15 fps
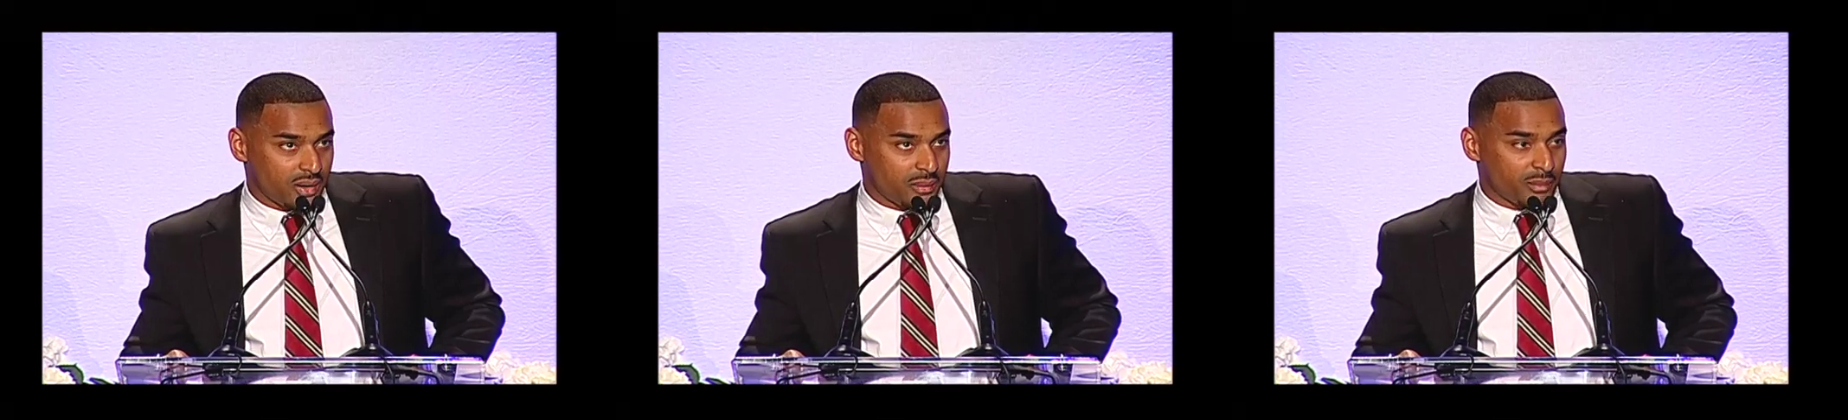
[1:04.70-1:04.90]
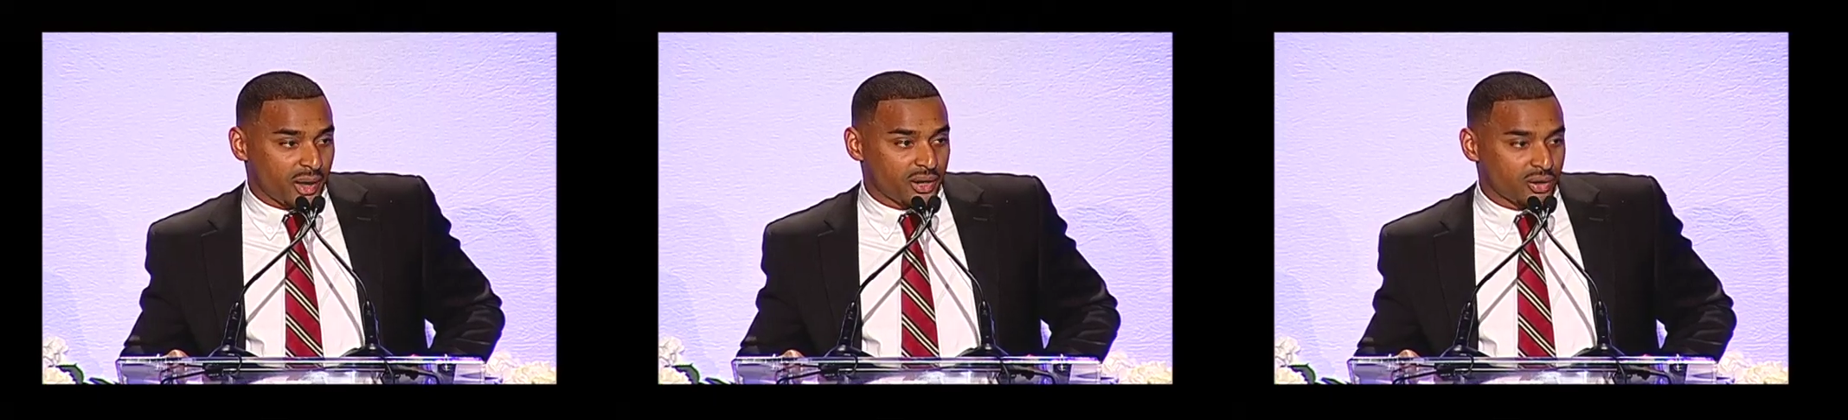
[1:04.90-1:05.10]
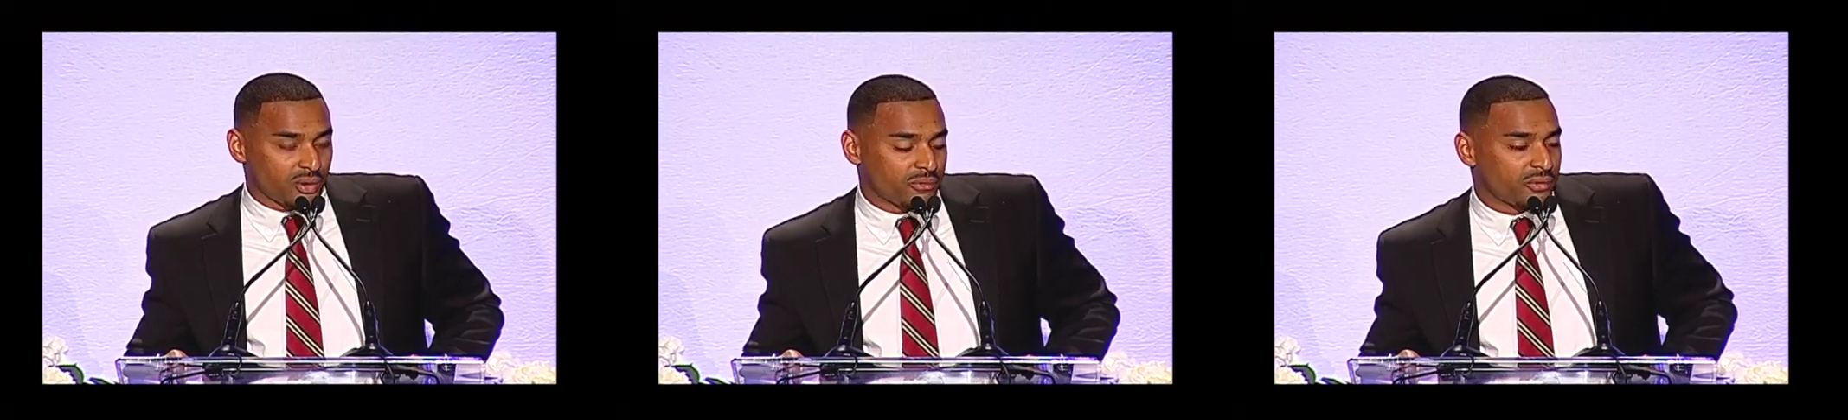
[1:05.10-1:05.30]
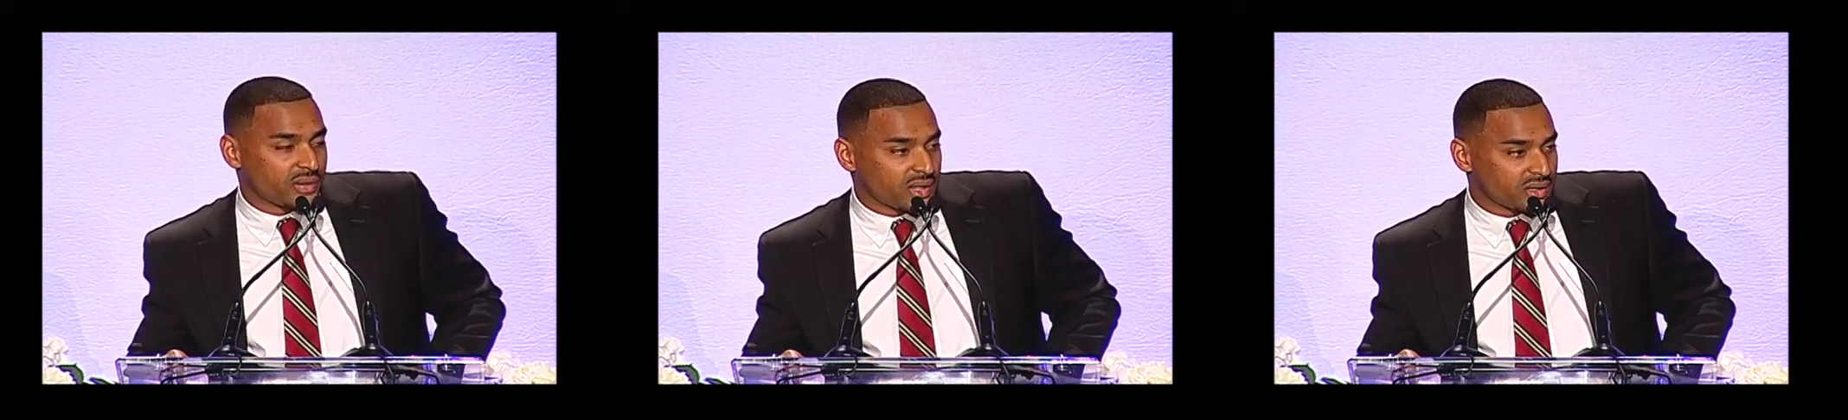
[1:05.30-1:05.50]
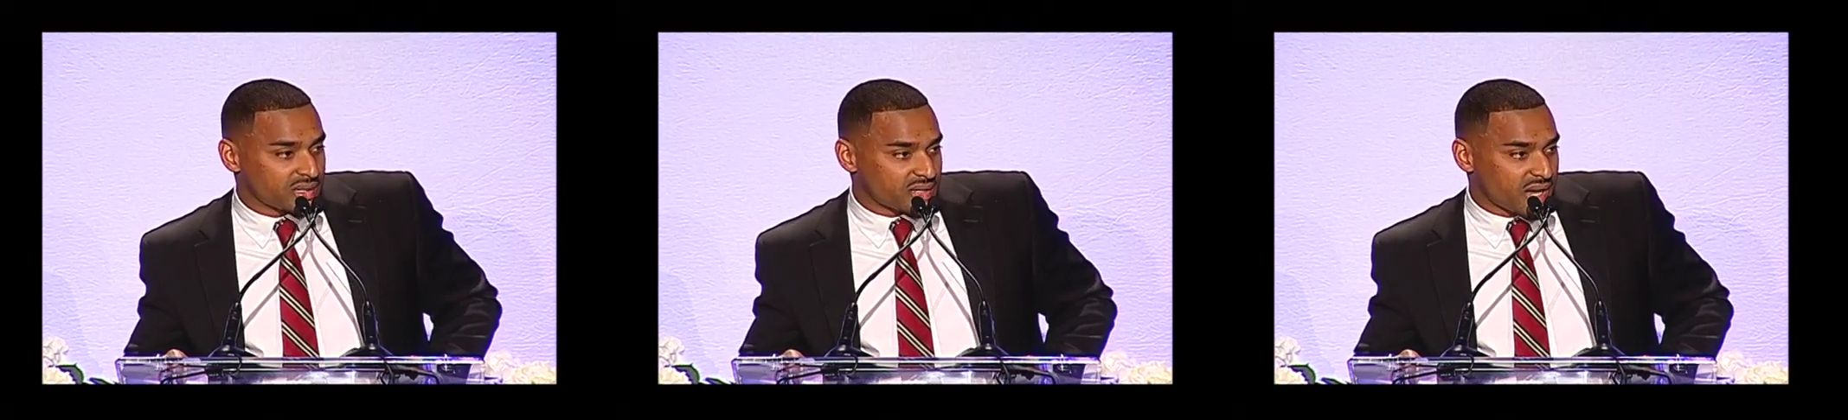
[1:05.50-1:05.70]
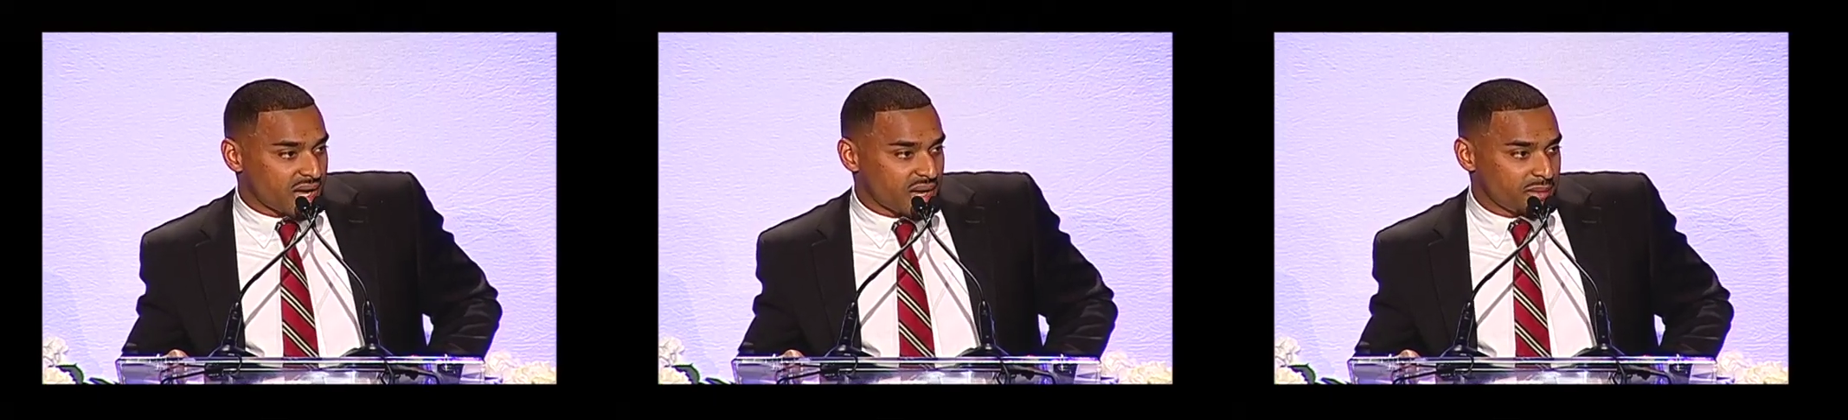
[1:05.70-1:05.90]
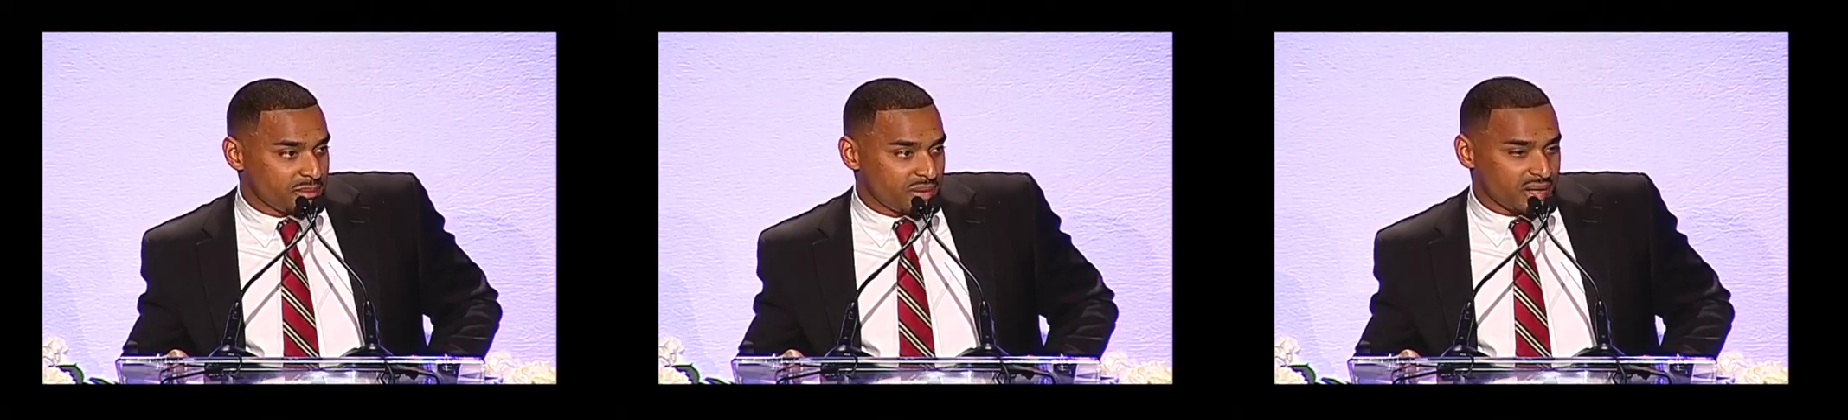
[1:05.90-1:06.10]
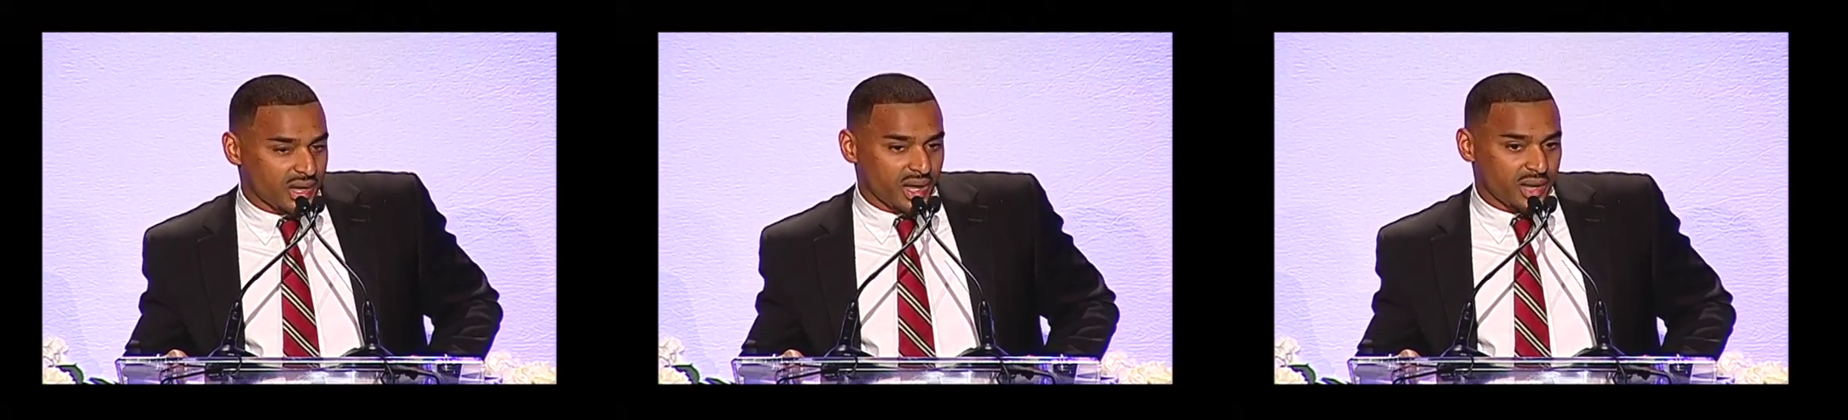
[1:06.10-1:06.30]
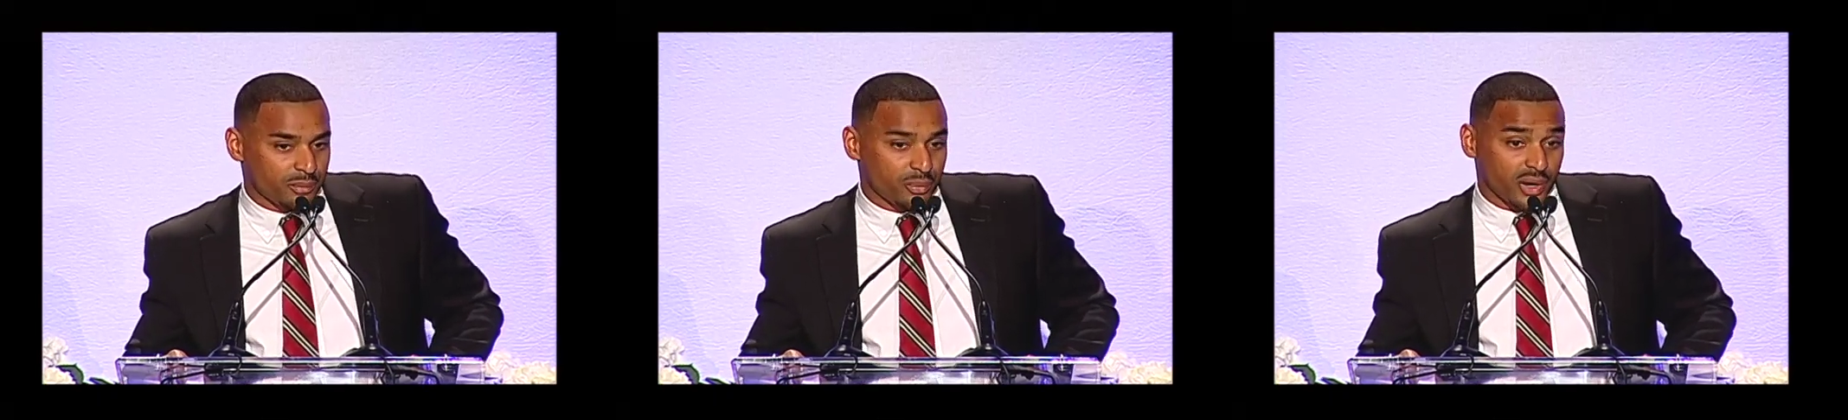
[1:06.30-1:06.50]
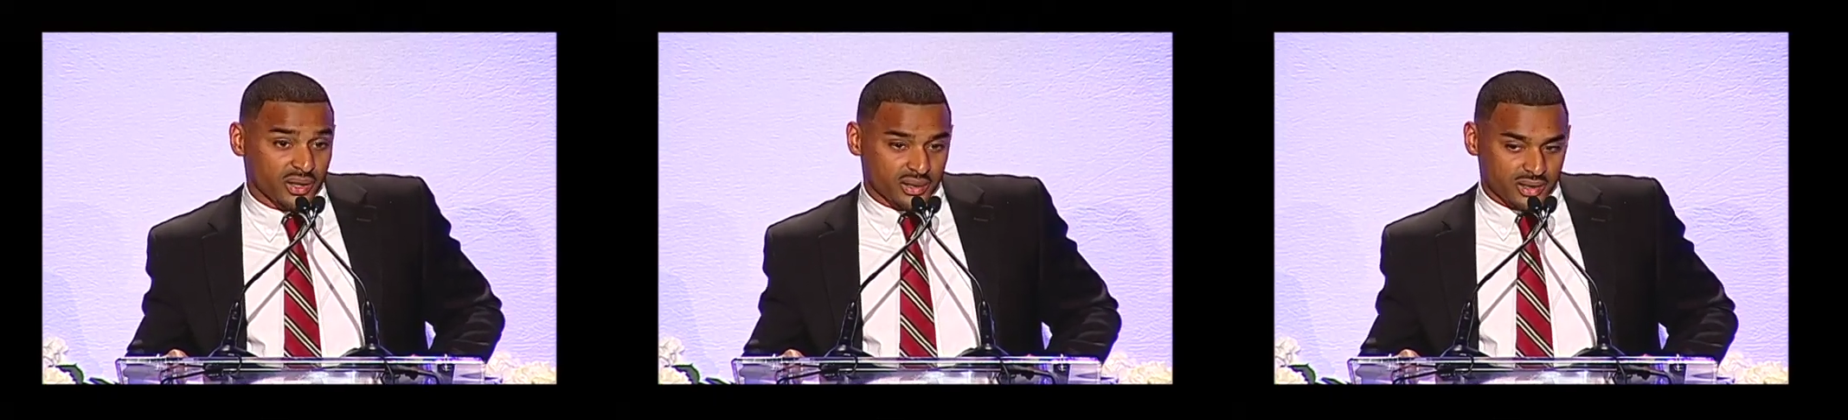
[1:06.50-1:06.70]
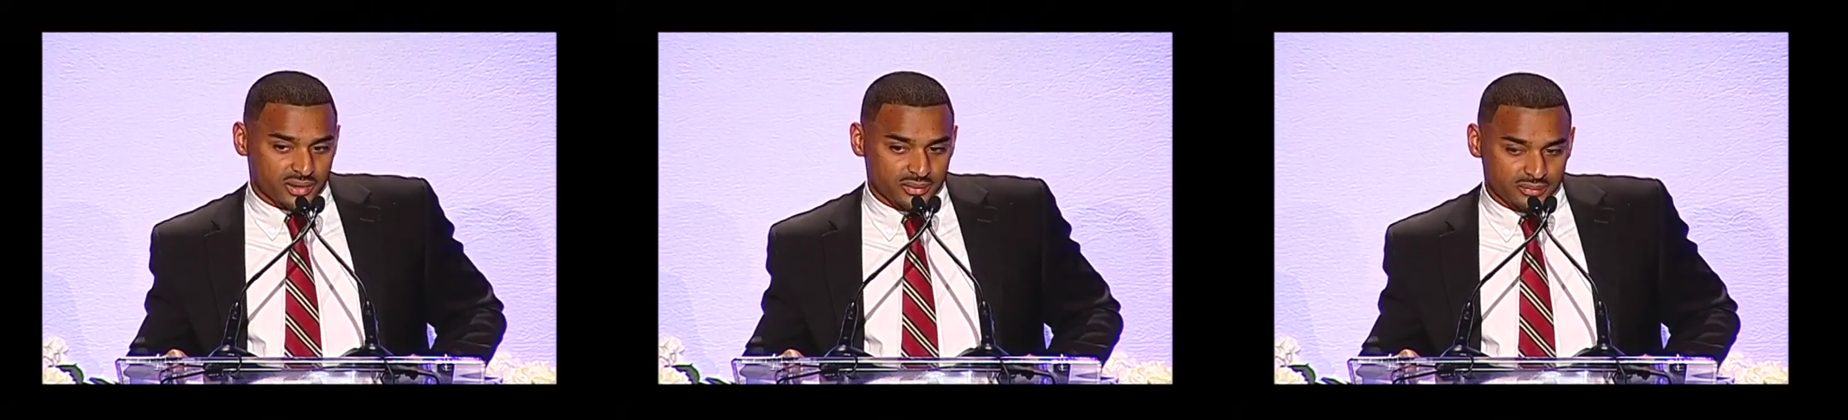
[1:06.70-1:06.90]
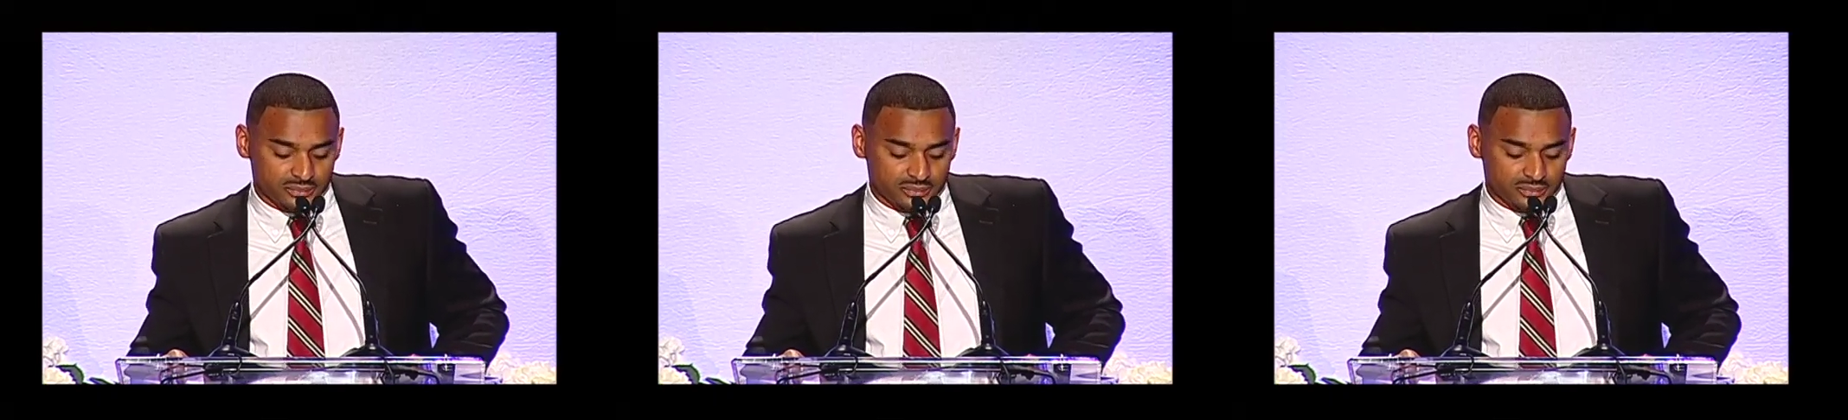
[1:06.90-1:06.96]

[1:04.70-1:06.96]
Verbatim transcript: my girlfriend at the time became pregnant.